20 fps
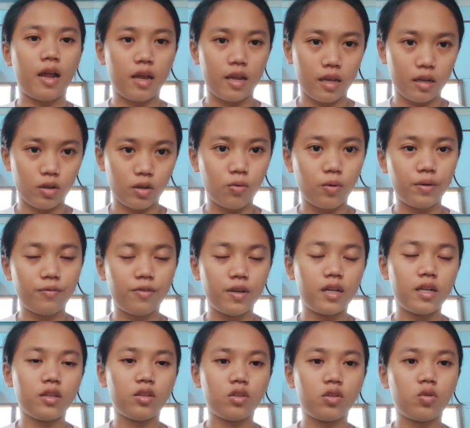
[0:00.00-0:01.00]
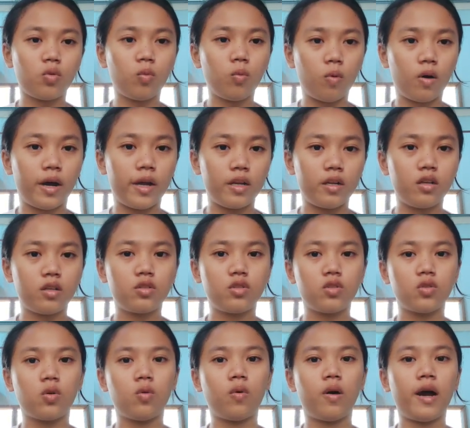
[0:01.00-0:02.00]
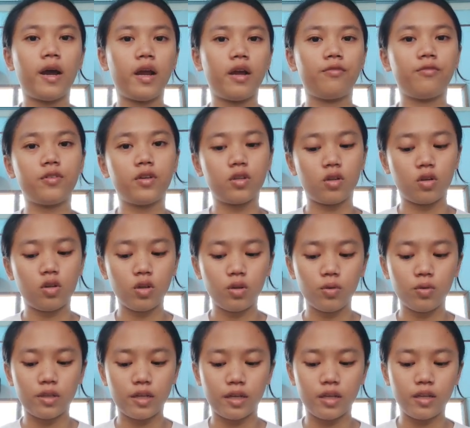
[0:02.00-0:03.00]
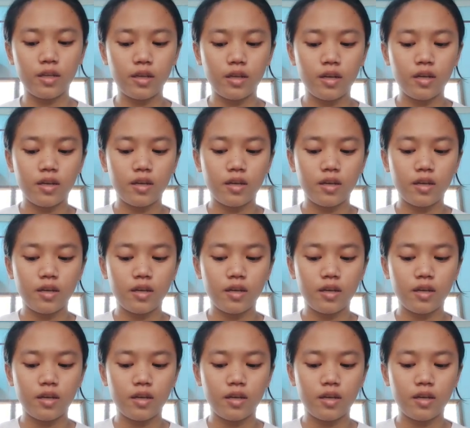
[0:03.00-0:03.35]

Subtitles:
equivalent to 1. So I have concluded